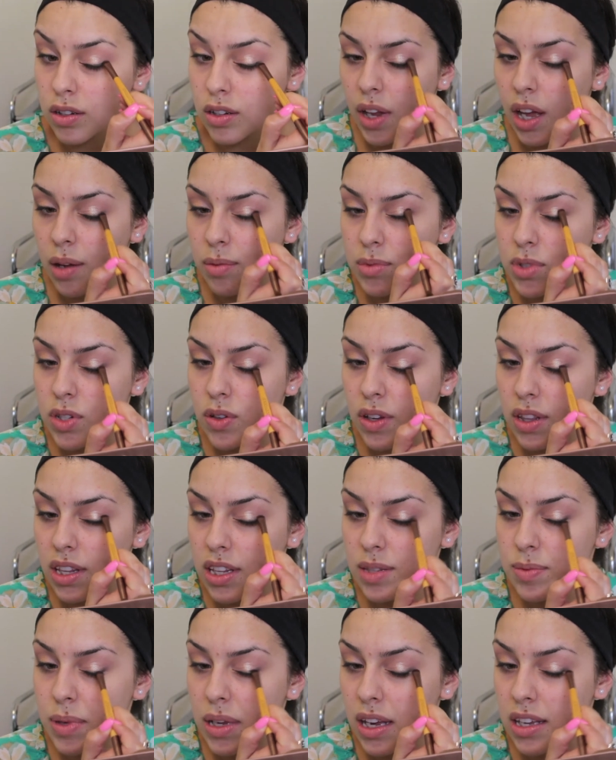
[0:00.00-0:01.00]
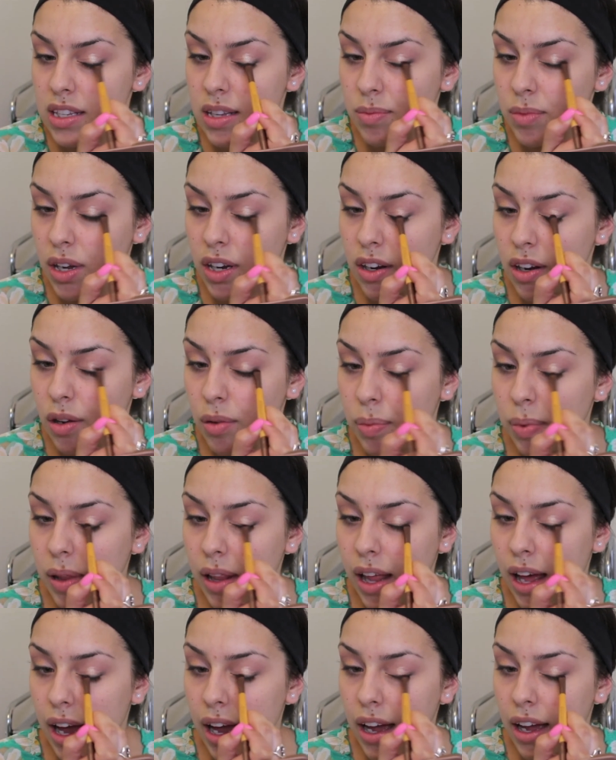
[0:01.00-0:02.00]
I'm doing this because I'm going to
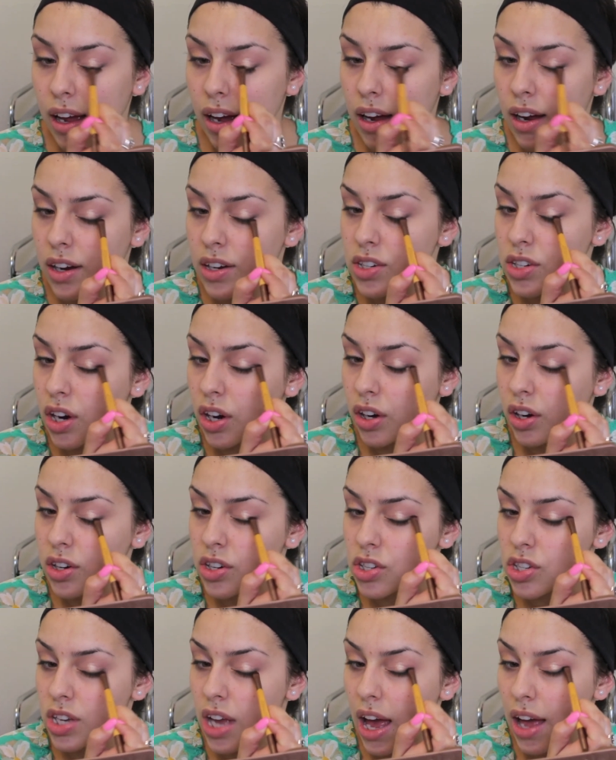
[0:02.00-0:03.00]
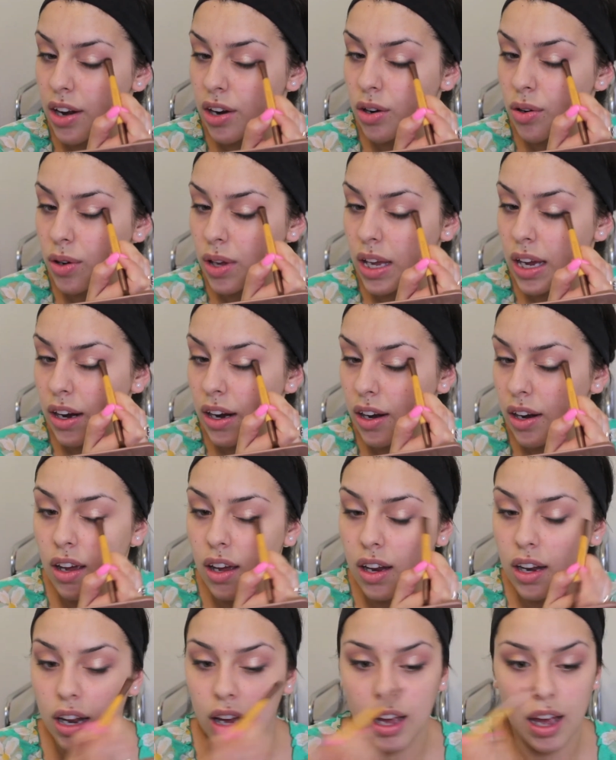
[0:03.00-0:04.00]
apply a darker shadow here,
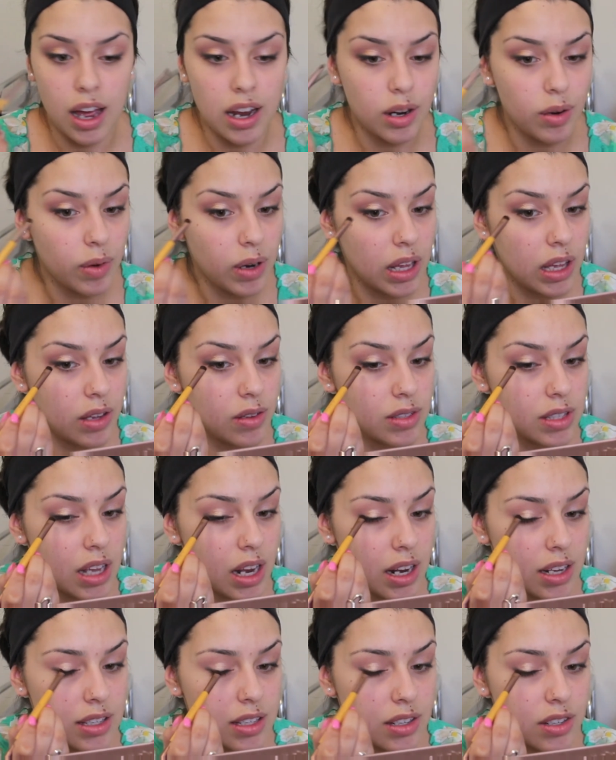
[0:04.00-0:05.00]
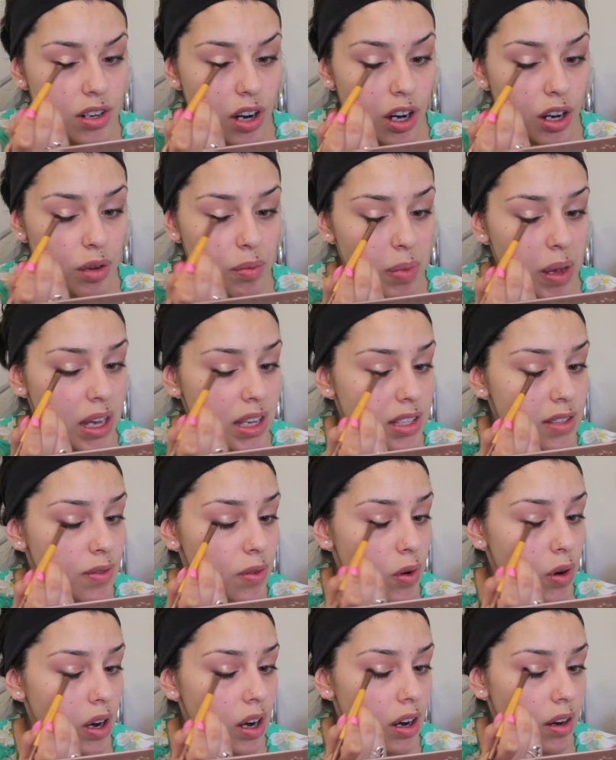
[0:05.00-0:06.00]
and I kind of want to use that as a dark base
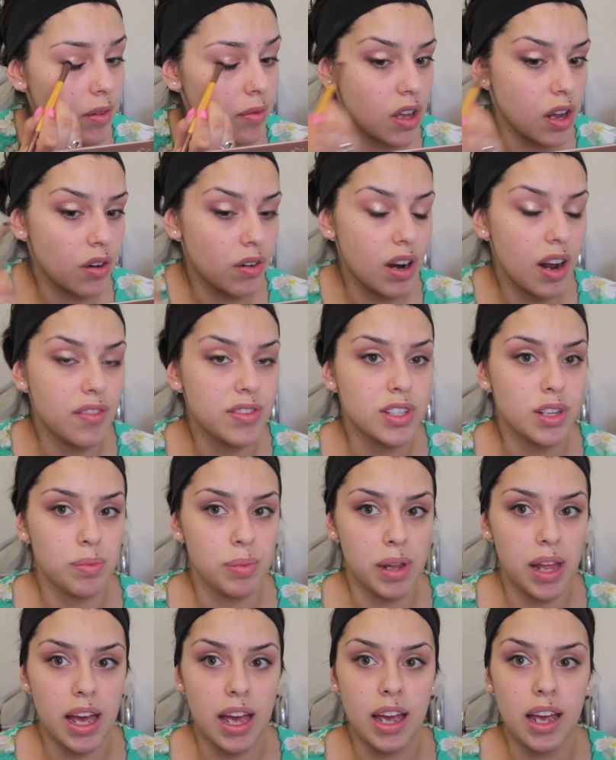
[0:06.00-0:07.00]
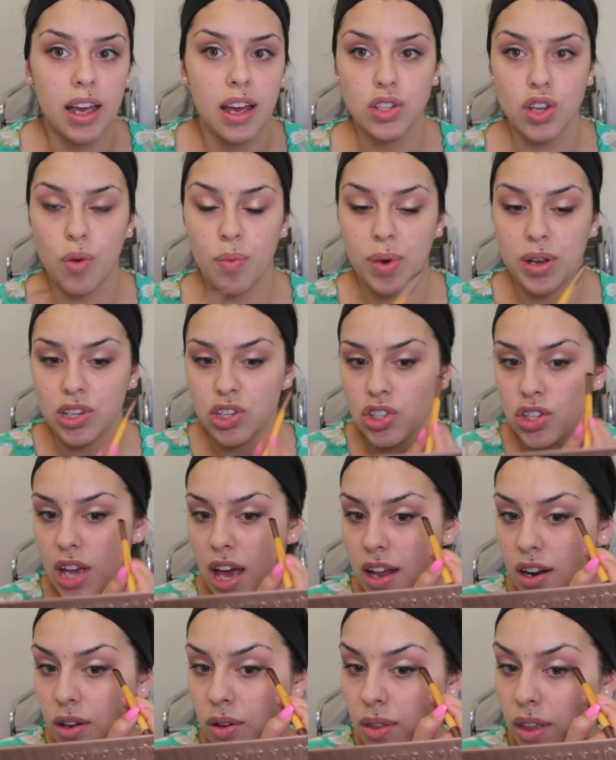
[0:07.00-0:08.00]
for it, so I don't have to apply so much
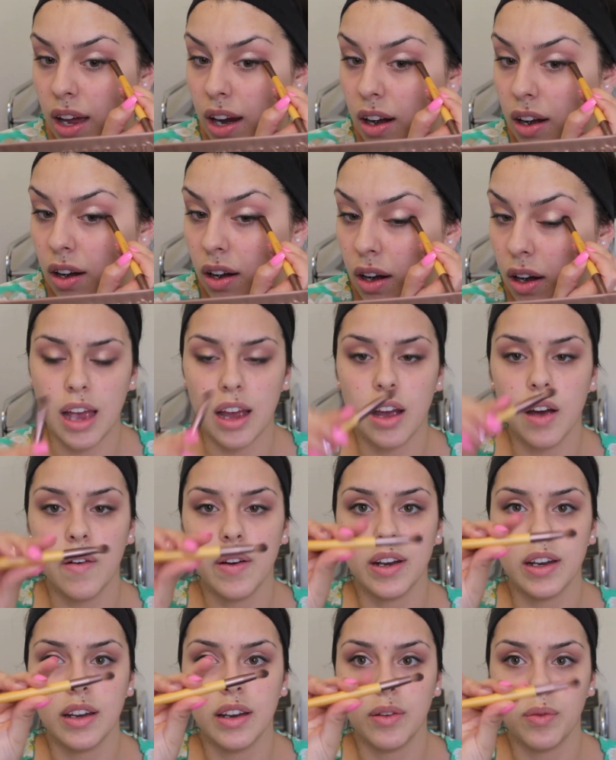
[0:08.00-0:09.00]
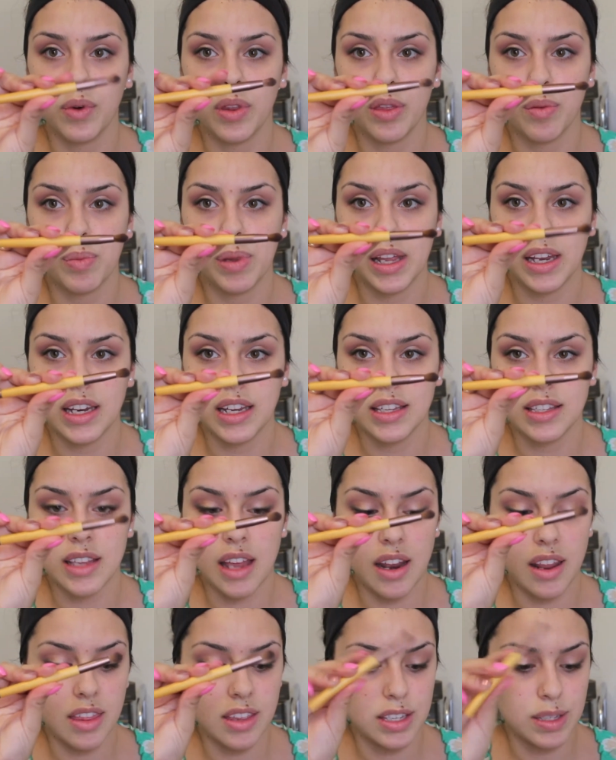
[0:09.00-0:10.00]
shadow there. Going with the blending
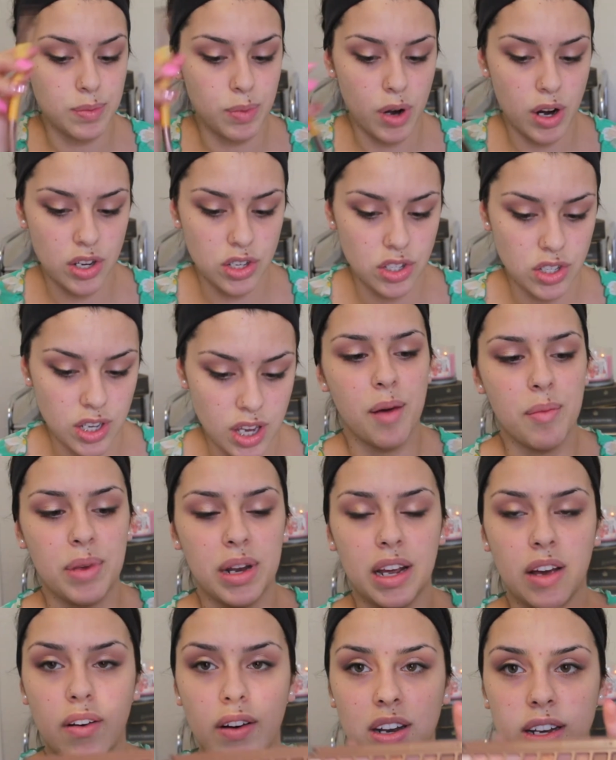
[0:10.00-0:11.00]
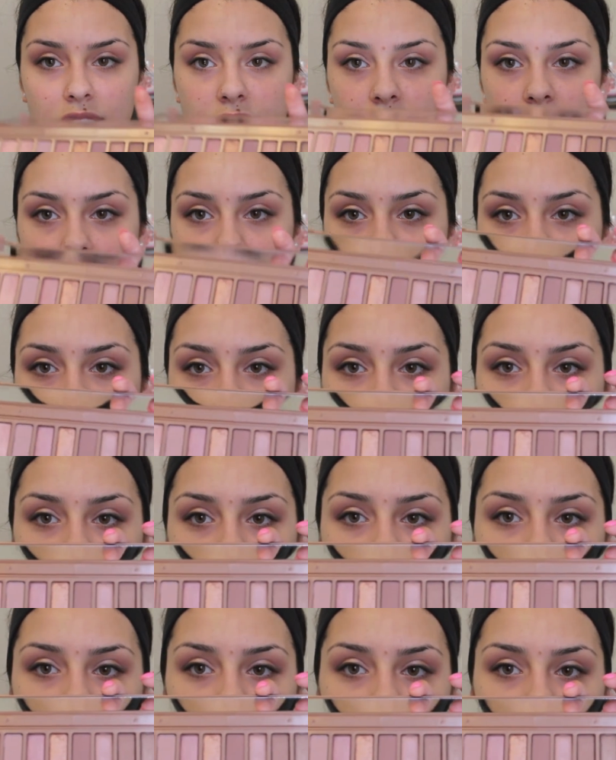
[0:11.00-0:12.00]
side of this brush, I'm going to go ahead and take
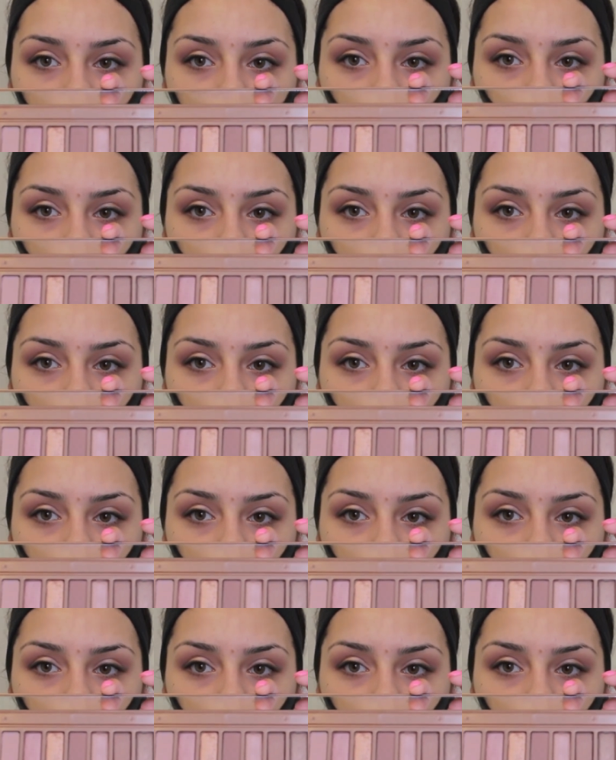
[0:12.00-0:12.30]
dark side,